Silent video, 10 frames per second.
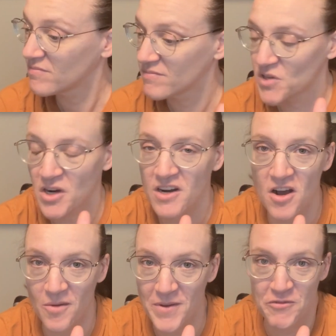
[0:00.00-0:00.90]
They're
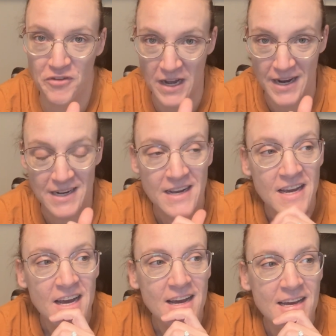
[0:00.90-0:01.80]
gonna all be fine.
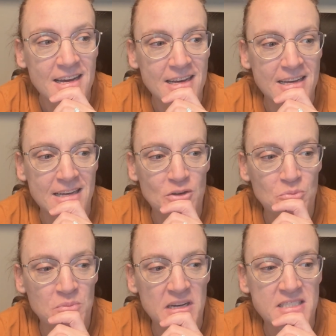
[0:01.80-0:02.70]

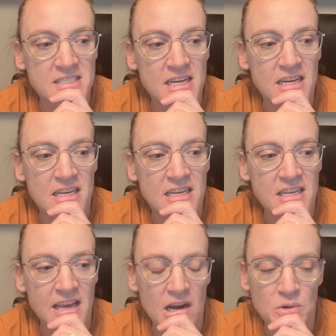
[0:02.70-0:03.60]
But
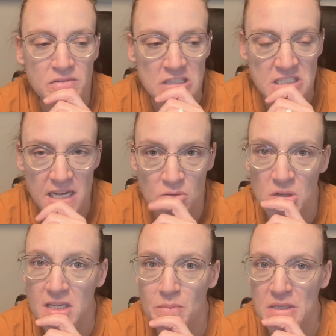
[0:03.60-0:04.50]
yeah, we've just had a
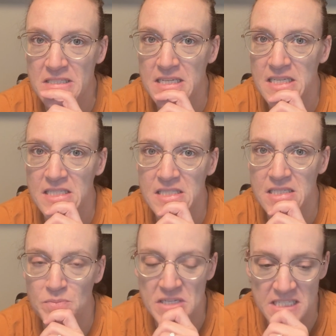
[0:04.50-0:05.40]
really
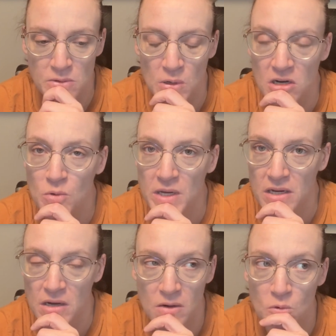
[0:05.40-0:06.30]
busy
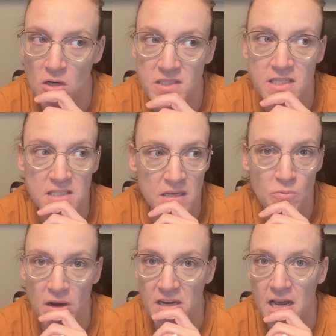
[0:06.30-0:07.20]
work season
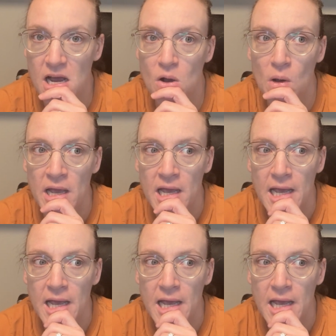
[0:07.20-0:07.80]
right now,